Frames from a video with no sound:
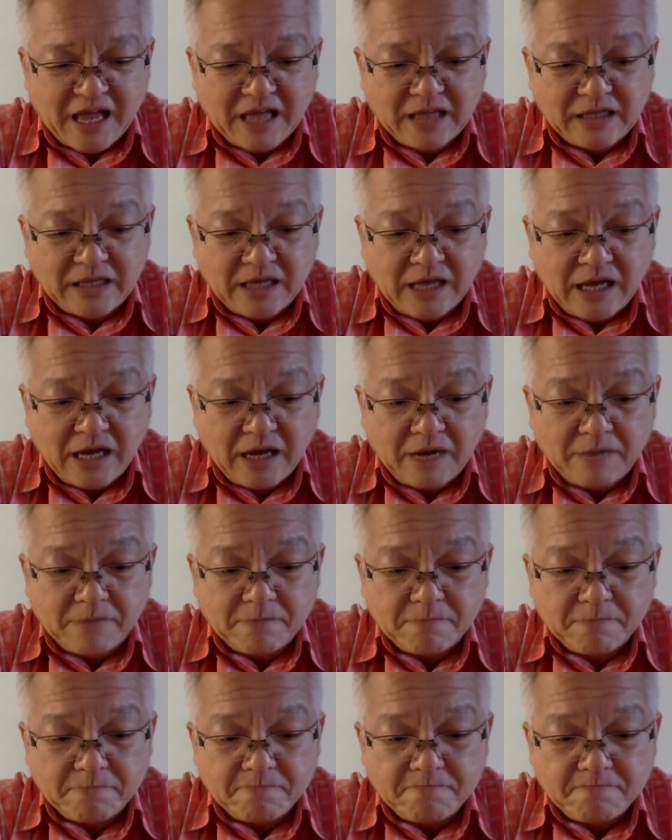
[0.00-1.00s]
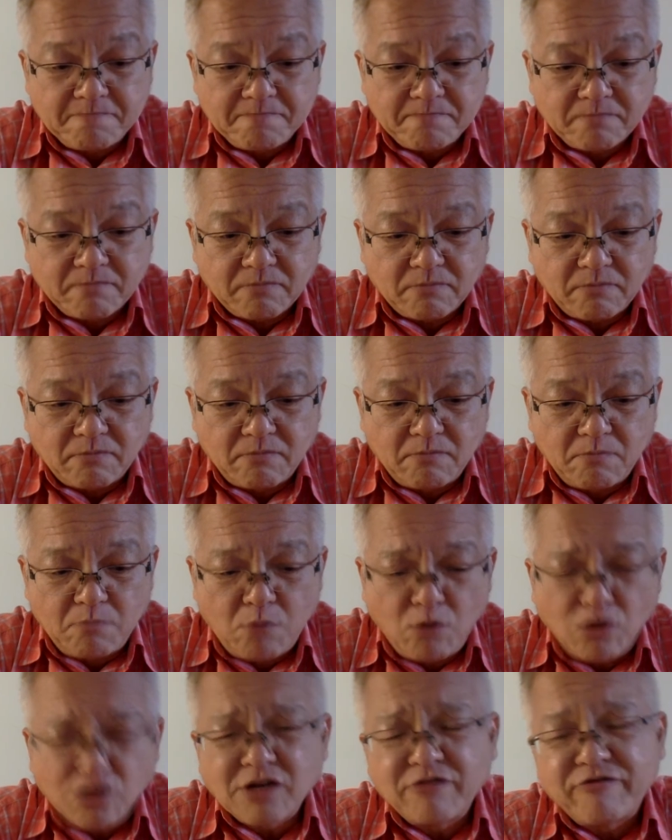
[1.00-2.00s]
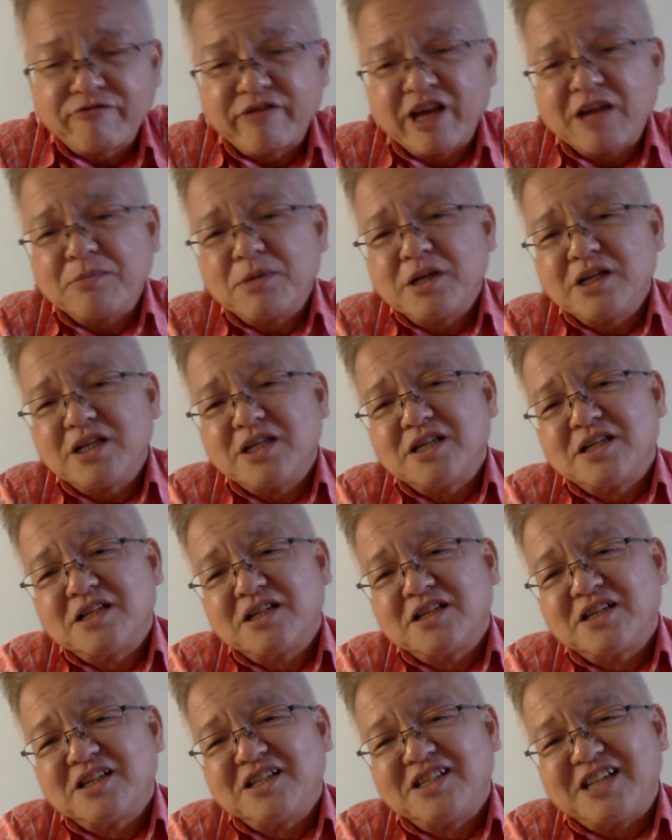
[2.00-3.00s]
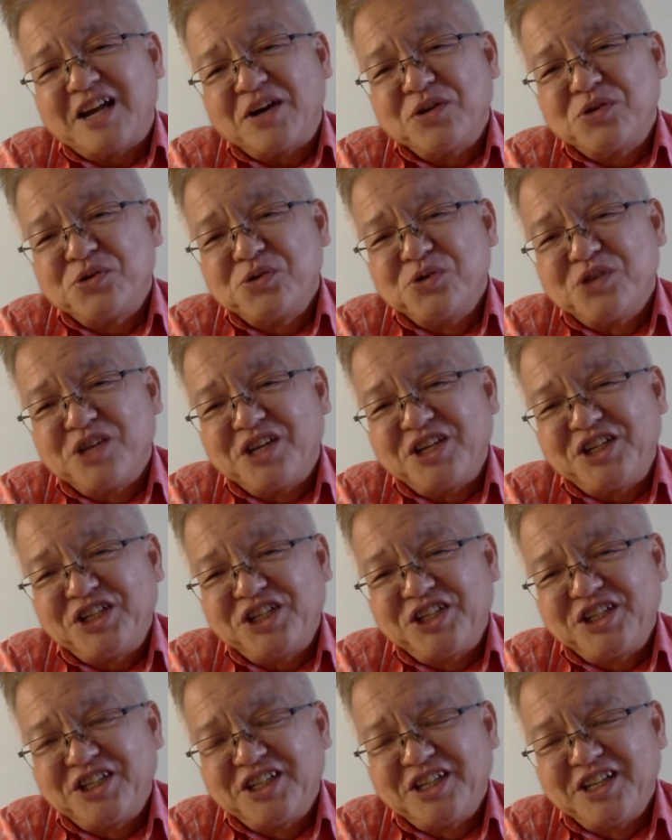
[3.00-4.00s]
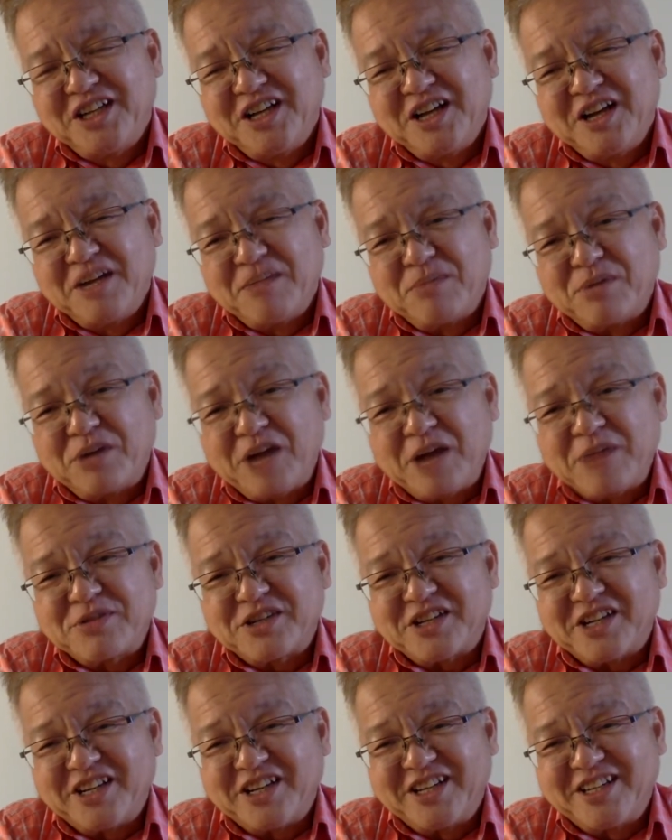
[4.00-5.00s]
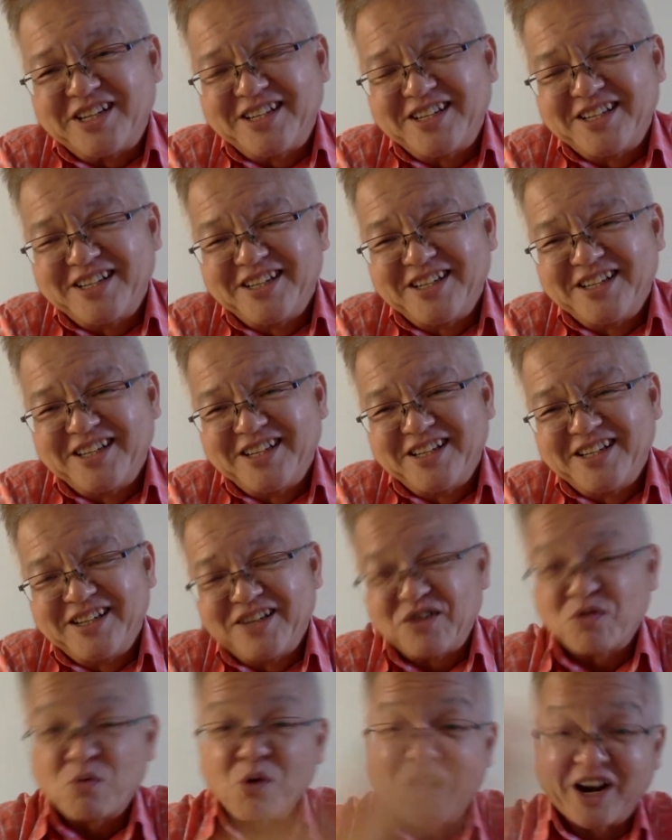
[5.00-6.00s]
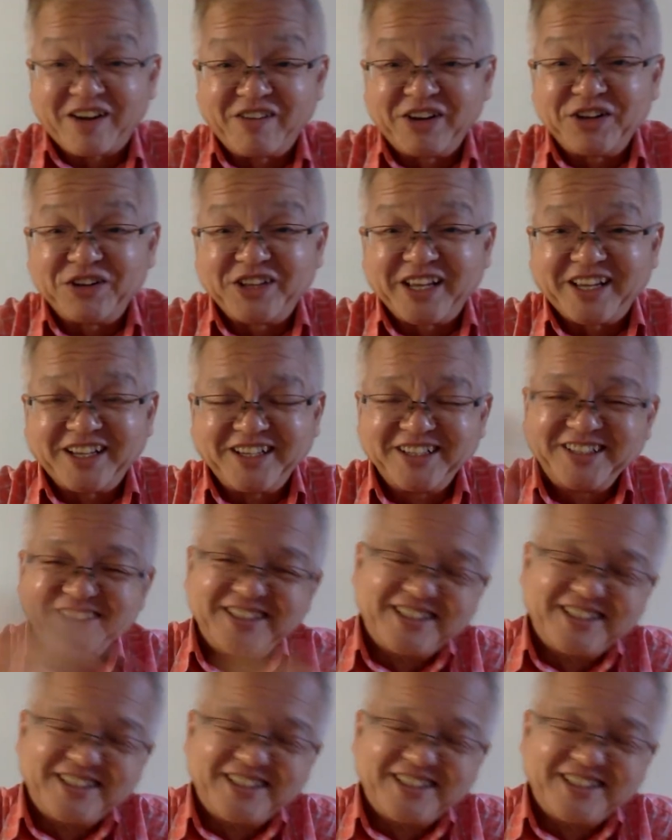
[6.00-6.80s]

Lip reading: The most famous Jiangsu dish, perhaps, is what? What do you think?